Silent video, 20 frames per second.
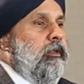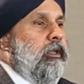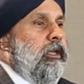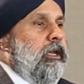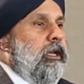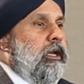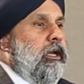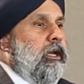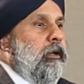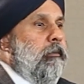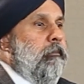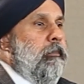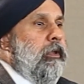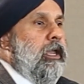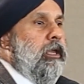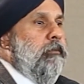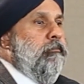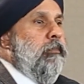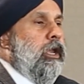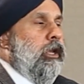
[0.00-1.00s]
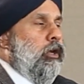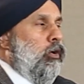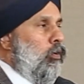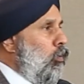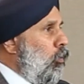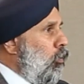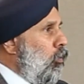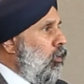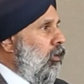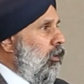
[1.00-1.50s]
at my
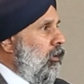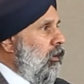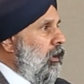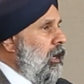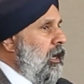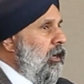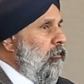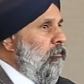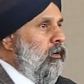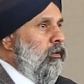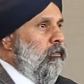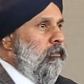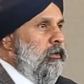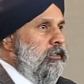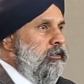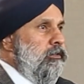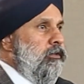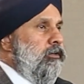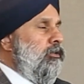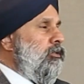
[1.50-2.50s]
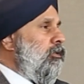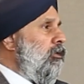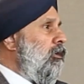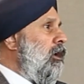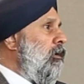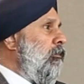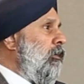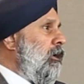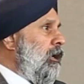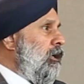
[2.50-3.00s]
core, I'm a researcher.
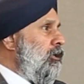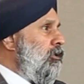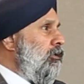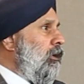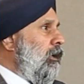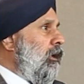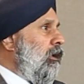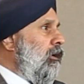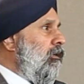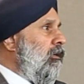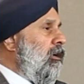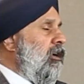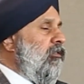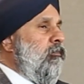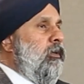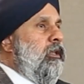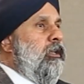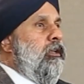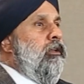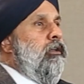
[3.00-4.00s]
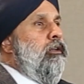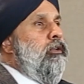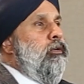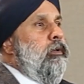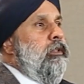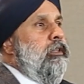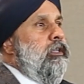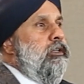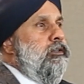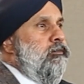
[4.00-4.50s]
I'm an educator. I've been
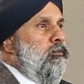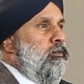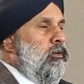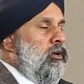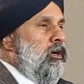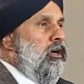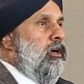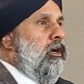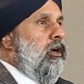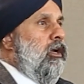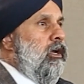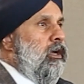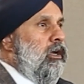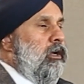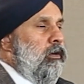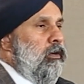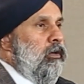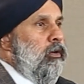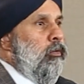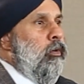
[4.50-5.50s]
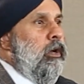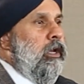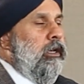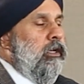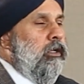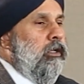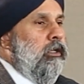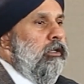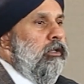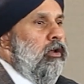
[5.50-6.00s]
doing this for quite
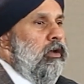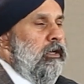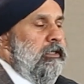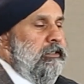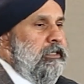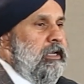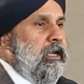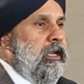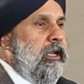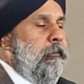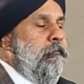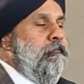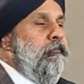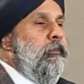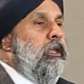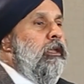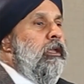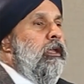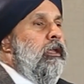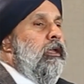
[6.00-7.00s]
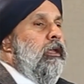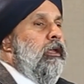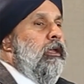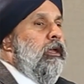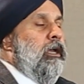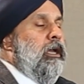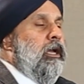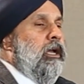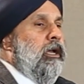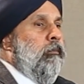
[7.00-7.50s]
a long time.
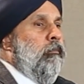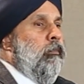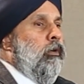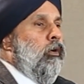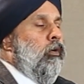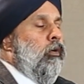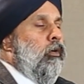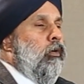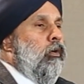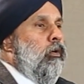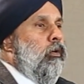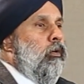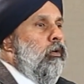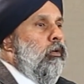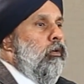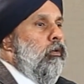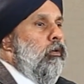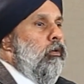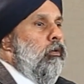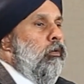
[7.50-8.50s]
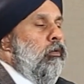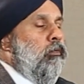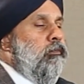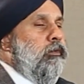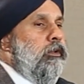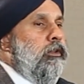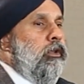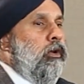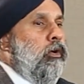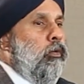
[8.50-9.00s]

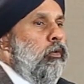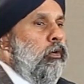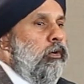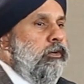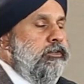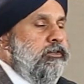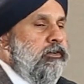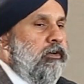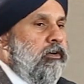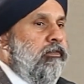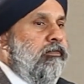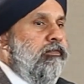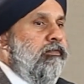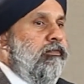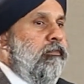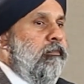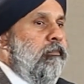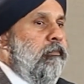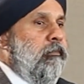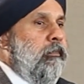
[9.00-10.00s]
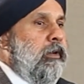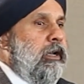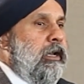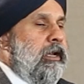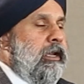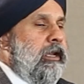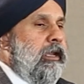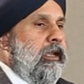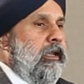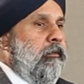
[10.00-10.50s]
Over the course of
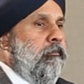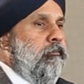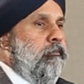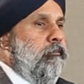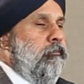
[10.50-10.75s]
my